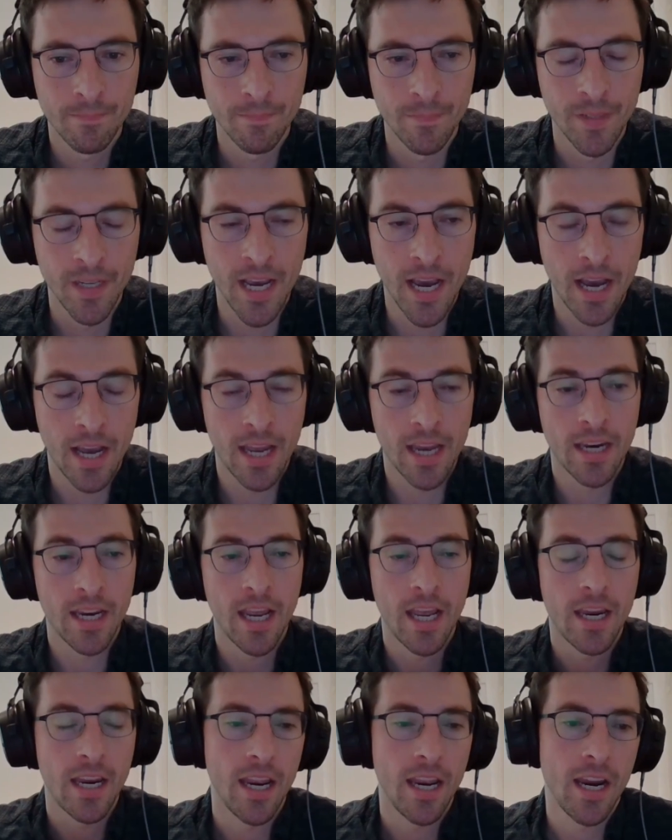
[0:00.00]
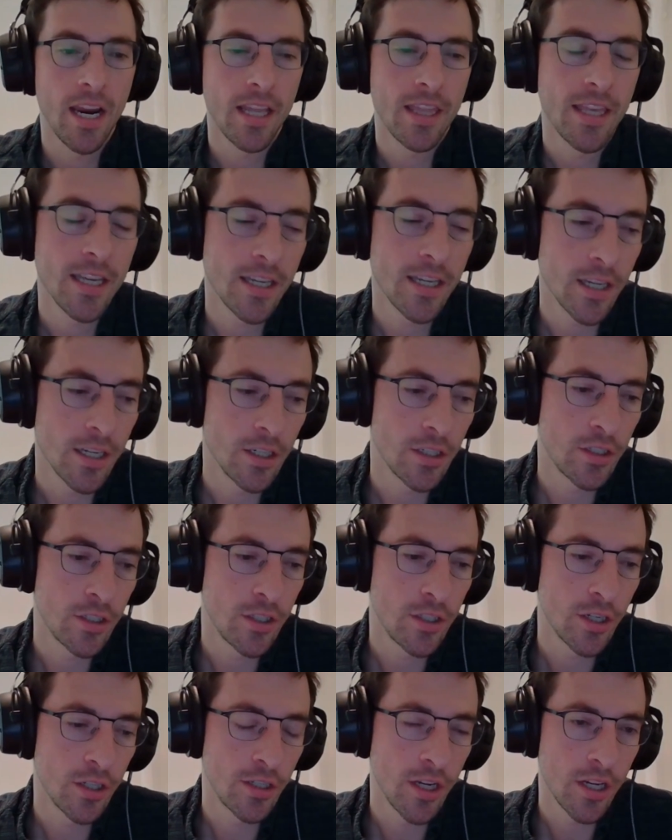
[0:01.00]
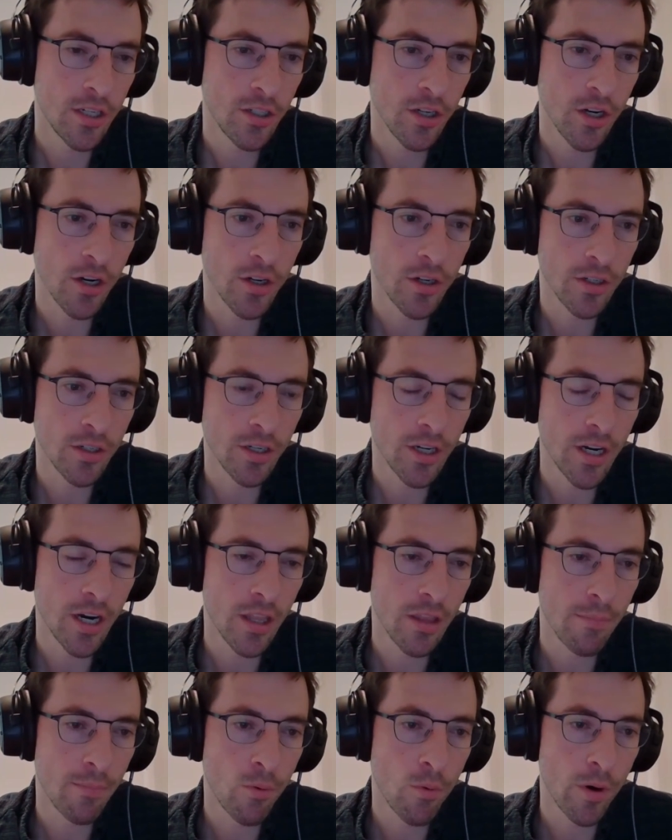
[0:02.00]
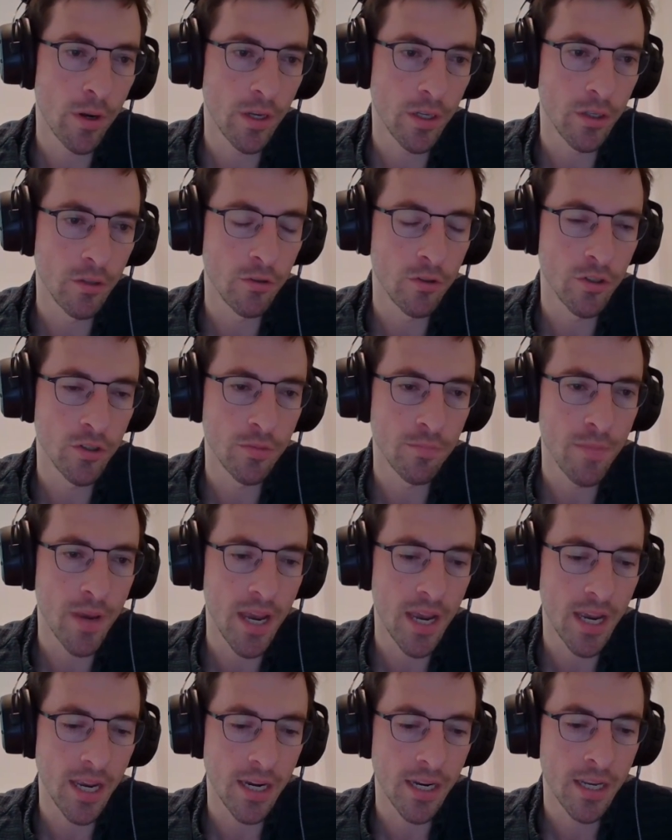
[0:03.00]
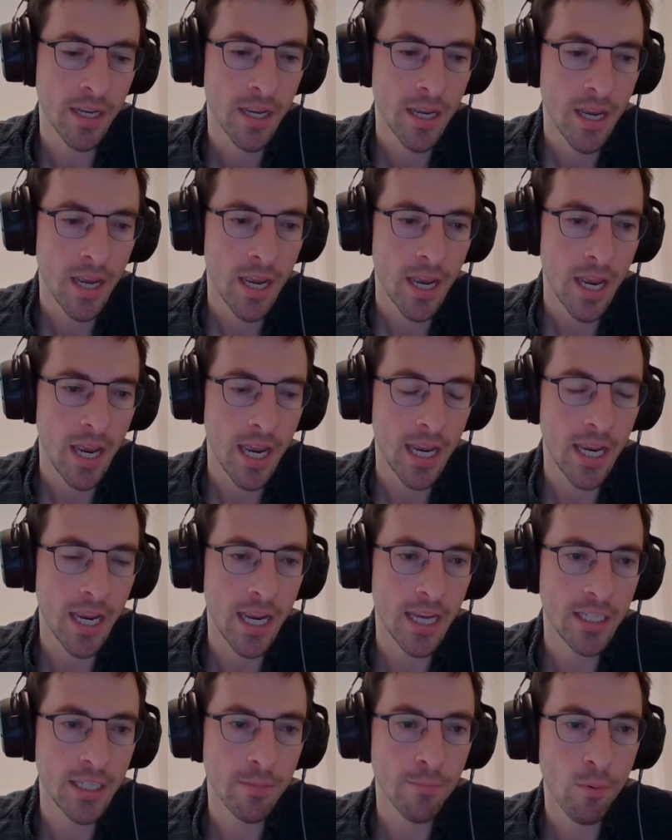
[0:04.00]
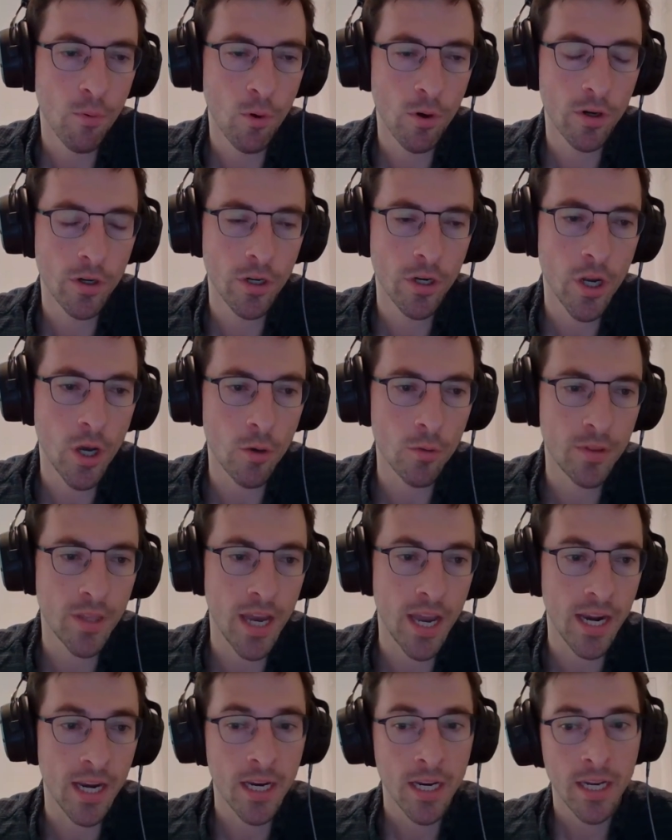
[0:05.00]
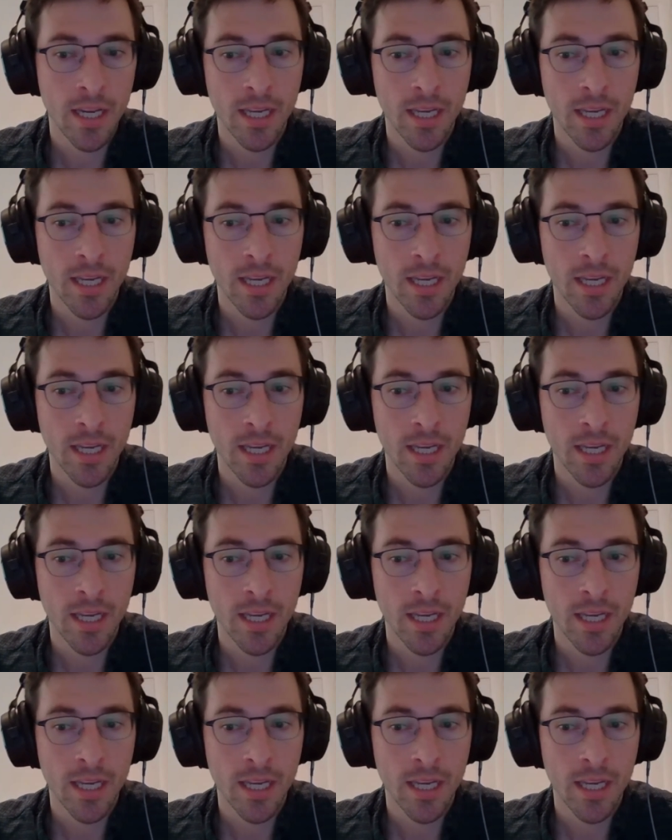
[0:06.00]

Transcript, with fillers: Yeah, and and I think to touch on kind of the point you just made, it's important to note that